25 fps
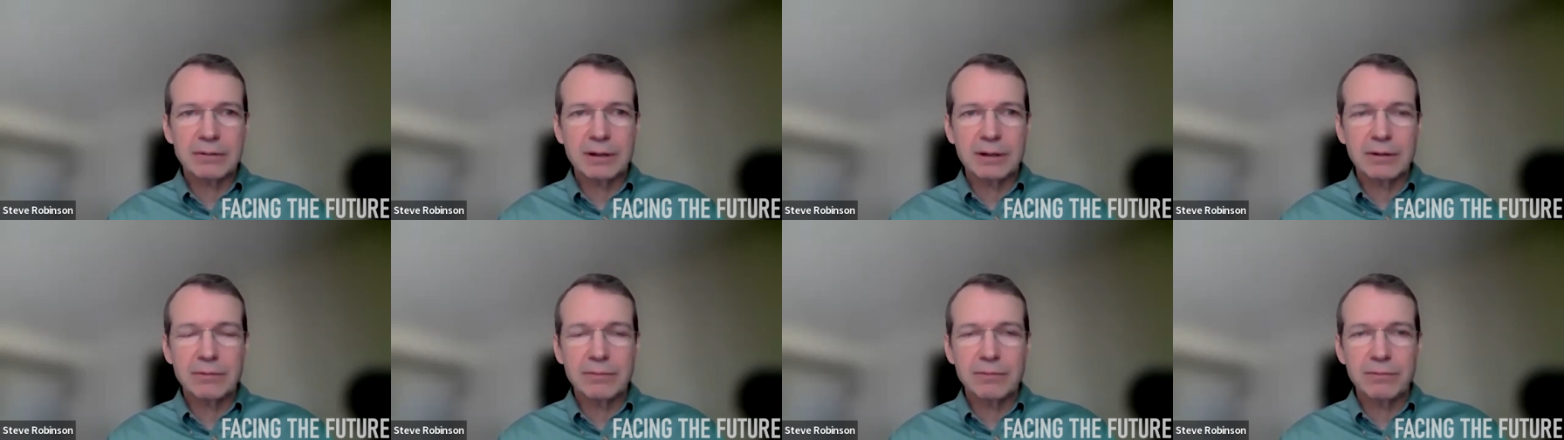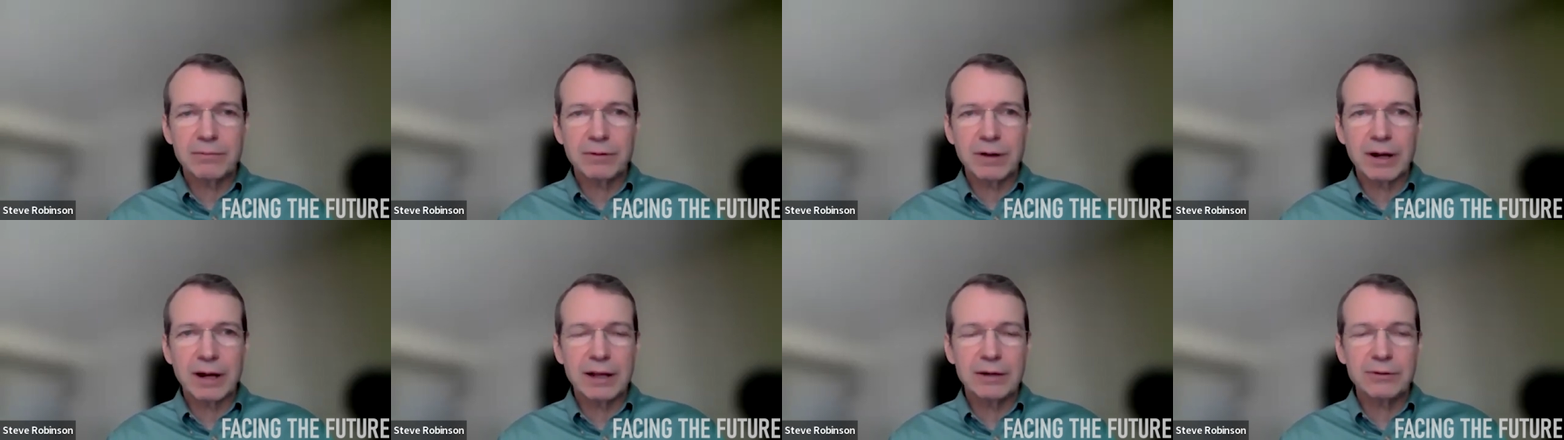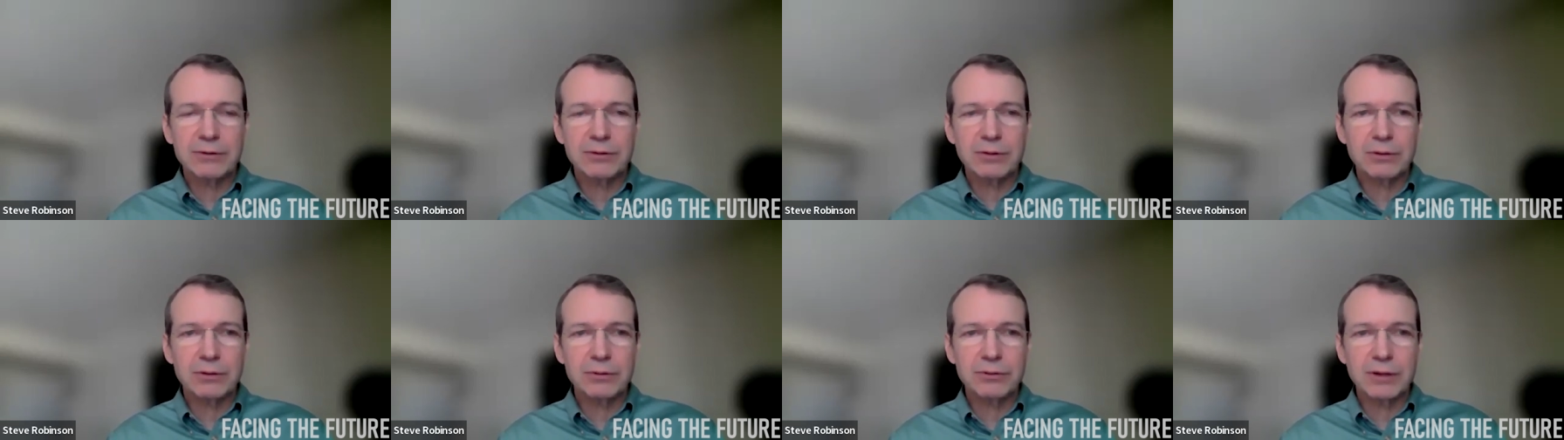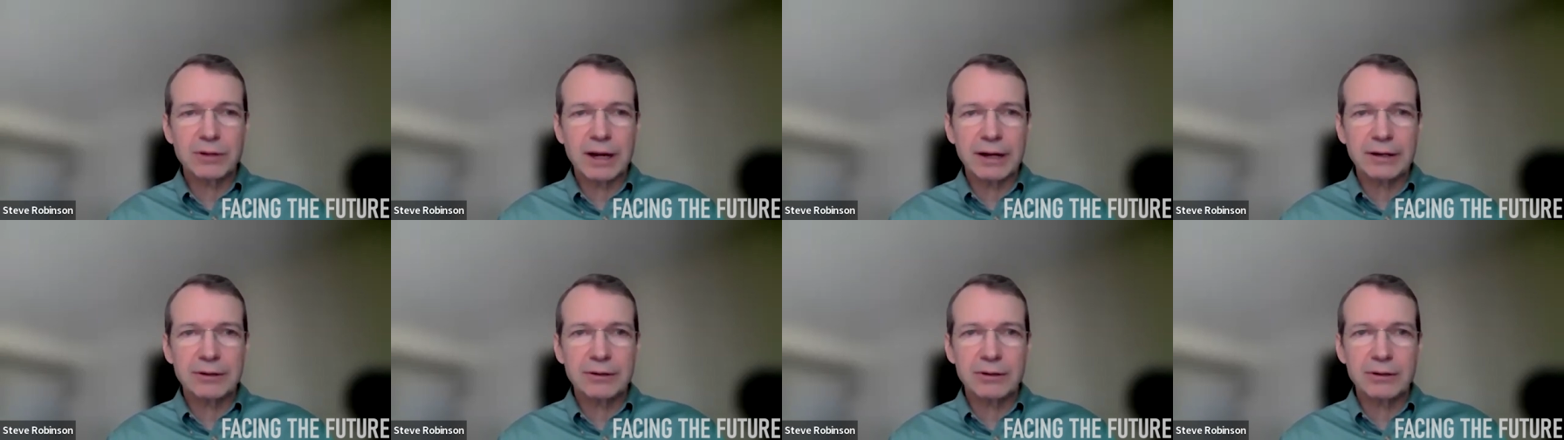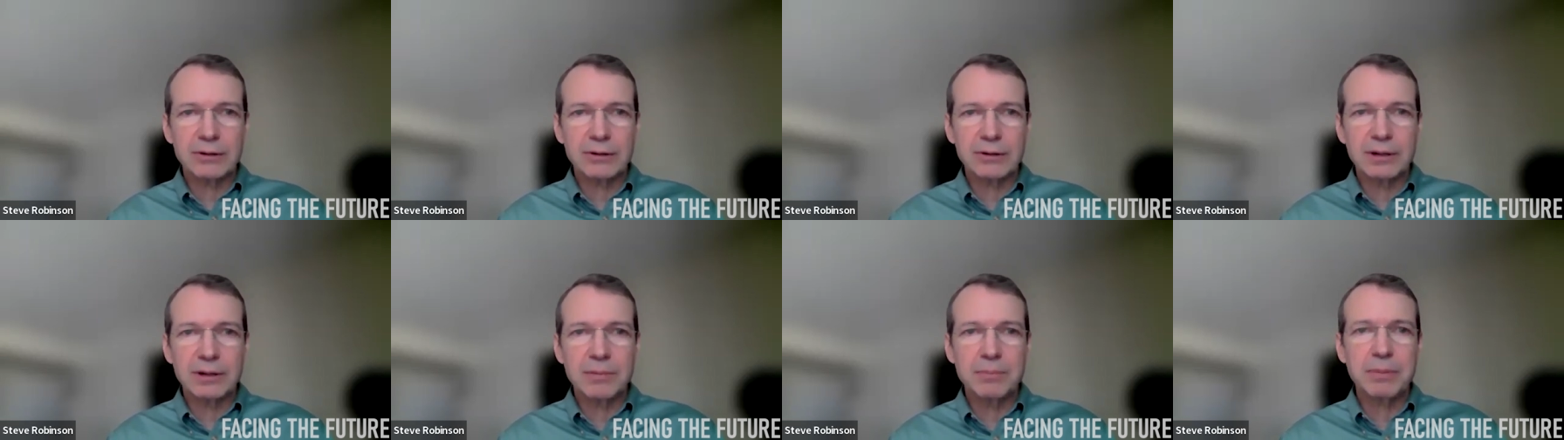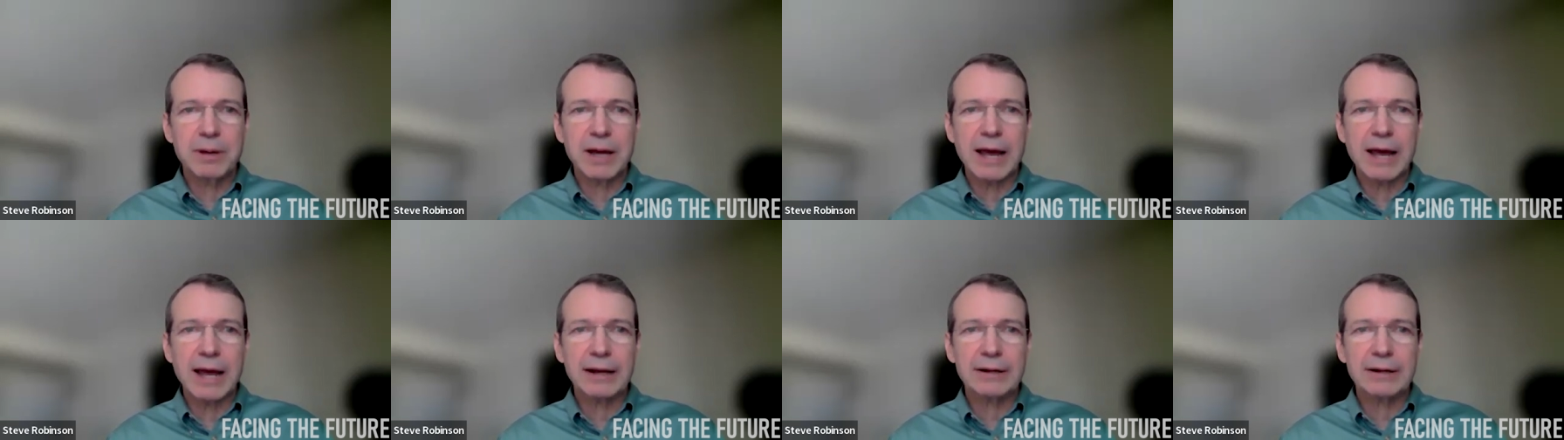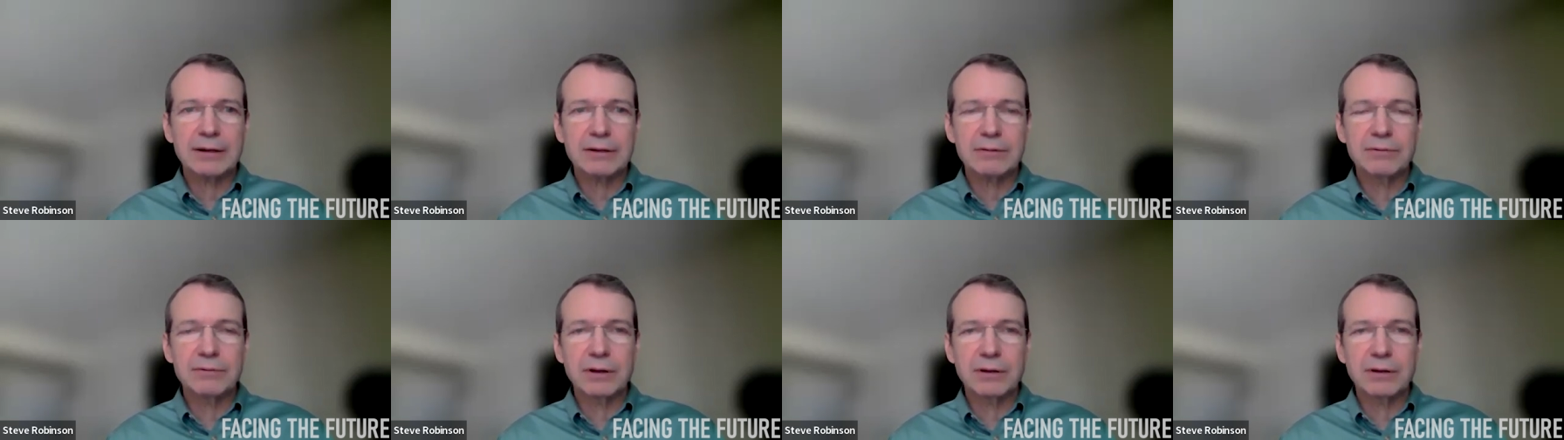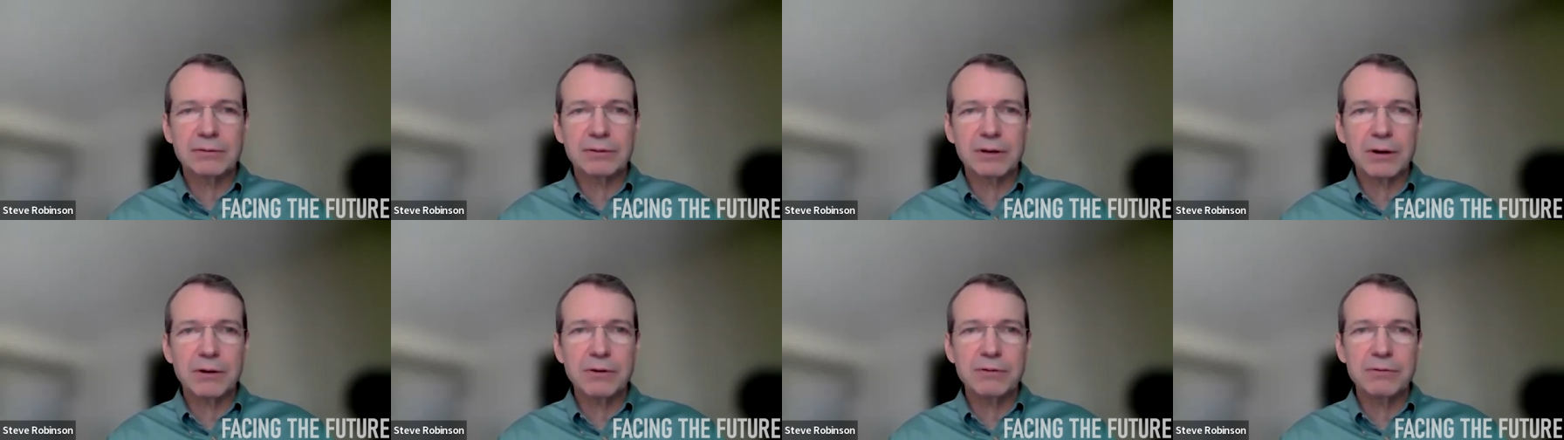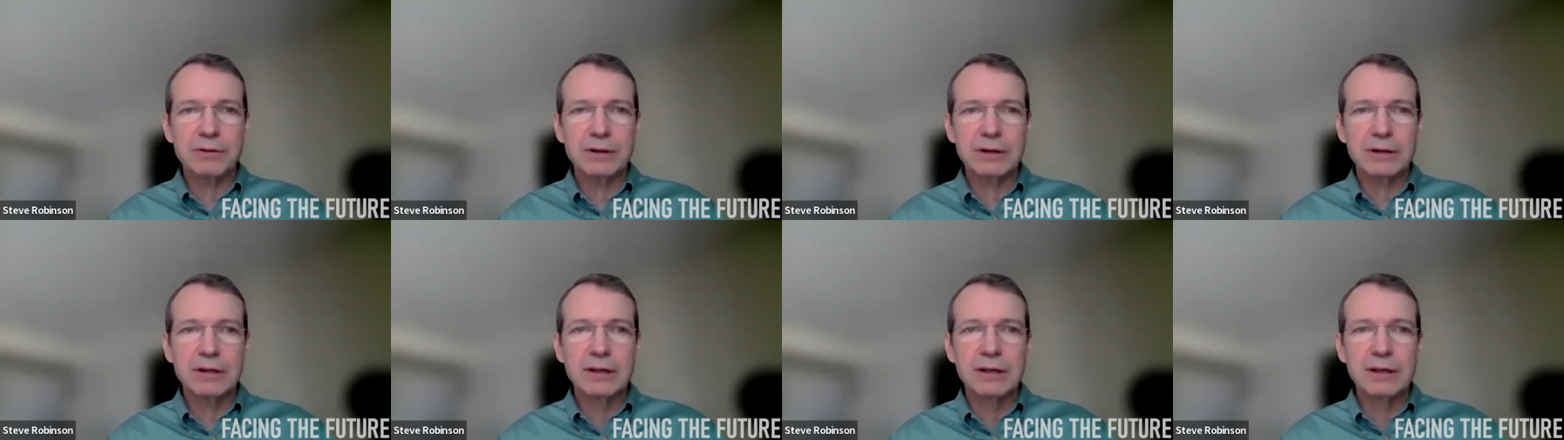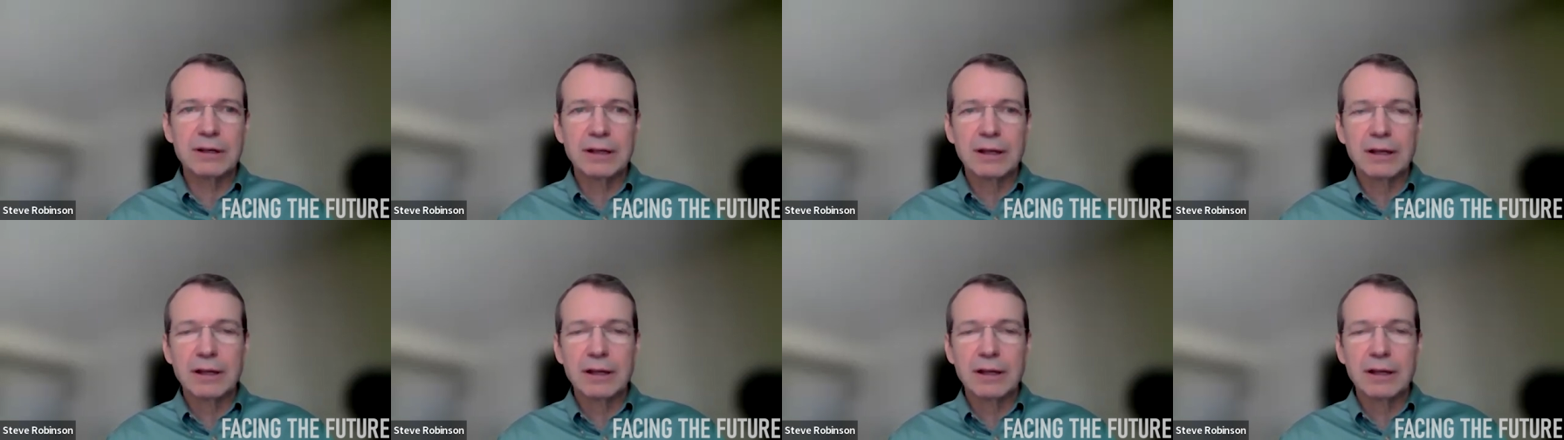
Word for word: and financial sector impact of of COVID,